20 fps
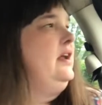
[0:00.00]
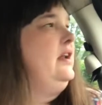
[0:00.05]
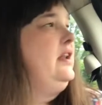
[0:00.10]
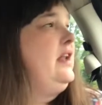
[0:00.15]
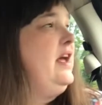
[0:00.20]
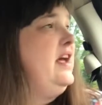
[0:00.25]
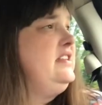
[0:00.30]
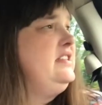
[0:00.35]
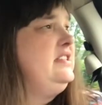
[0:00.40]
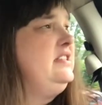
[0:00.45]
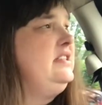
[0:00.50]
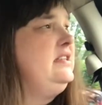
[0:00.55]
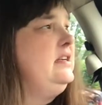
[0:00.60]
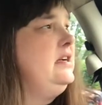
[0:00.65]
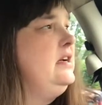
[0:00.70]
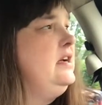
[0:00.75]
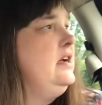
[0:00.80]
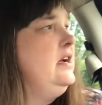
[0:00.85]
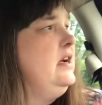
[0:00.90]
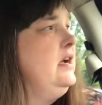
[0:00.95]
unless
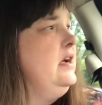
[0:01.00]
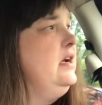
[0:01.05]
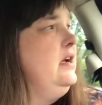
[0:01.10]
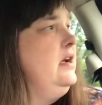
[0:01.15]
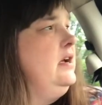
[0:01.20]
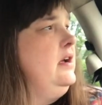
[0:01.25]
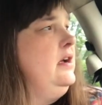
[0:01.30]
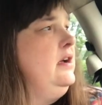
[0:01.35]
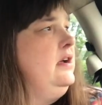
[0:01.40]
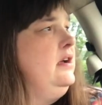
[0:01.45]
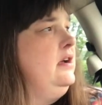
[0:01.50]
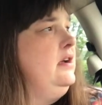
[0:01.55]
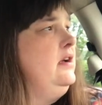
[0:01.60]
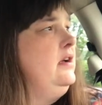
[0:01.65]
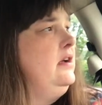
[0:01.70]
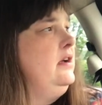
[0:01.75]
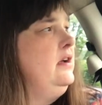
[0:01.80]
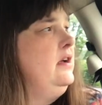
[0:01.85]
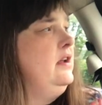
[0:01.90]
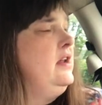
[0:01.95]

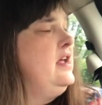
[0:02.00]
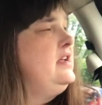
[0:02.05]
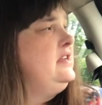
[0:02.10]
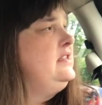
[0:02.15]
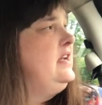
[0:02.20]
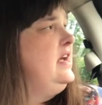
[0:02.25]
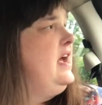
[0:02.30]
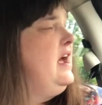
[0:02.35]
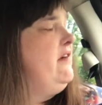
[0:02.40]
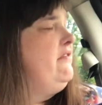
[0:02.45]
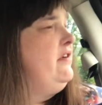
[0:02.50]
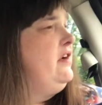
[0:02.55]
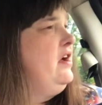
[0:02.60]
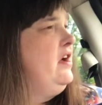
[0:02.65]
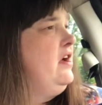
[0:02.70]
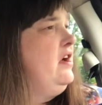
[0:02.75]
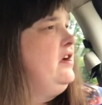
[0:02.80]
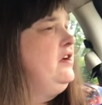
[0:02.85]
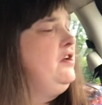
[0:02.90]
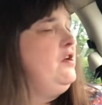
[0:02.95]
unless they have
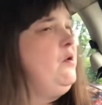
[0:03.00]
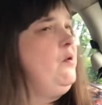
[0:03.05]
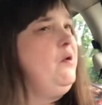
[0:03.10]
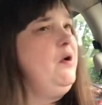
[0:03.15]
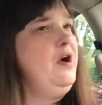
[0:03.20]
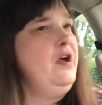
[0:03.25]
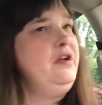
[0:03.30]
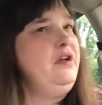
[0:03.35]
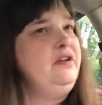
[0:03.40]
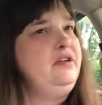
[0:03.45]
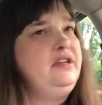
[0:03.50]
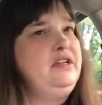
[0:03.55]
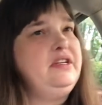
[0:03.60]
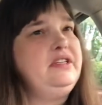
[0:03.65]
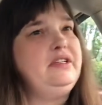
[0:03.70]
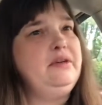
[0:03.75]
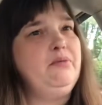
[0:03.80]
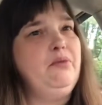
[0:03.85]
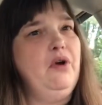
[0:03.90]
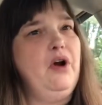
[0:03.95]
a you know a
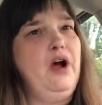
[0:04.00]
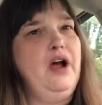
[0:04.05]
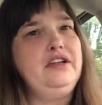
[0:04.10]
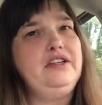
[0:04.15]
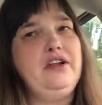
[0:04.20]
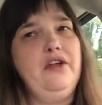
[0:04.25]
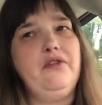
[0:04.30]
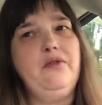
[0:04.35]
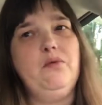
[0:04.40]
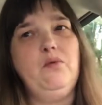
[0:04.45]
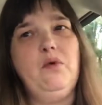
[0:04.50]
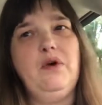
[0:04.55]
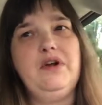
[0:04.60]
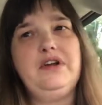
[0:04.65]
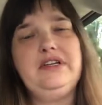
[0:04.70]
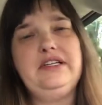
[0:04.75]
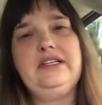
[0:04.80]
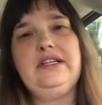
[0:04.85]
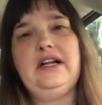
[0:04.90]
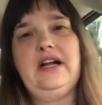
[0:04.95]
decent price on the
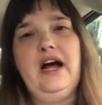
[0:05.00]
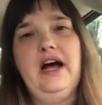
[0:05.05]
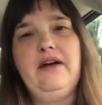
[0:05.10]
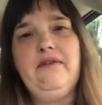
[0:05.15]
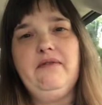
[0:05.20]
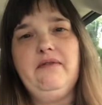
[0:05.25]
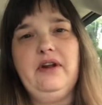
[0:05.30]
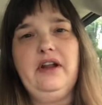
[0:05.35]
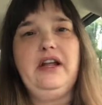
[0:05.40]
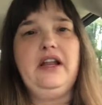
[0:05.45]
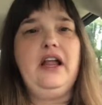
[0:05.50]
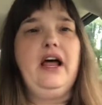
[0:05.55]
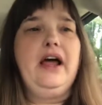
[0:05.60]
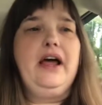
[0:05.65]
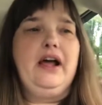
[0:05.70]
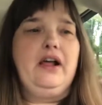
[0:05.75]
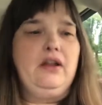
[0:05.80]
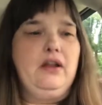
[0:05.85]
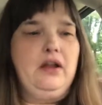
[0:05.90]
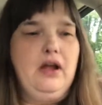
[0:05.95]
ones that I really
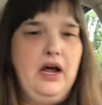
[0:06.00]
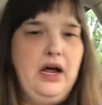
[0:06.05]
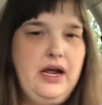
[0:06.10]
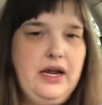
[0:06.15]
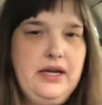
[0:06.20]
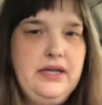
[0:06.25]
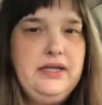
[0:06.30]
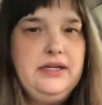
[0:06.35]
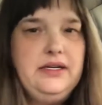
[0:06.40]
like a lot.